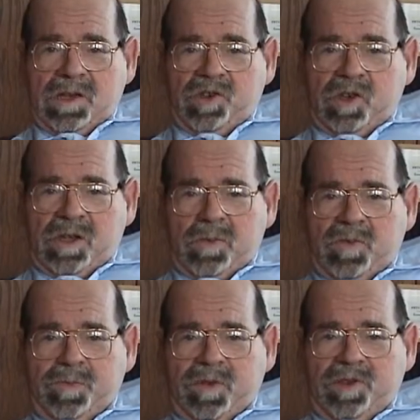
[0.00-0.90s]
John
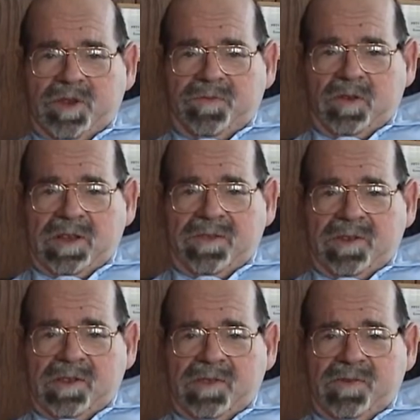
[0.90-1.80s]
was preaching
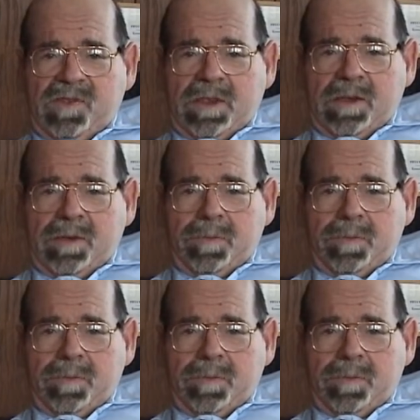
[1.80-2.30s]
forgiveness of sin.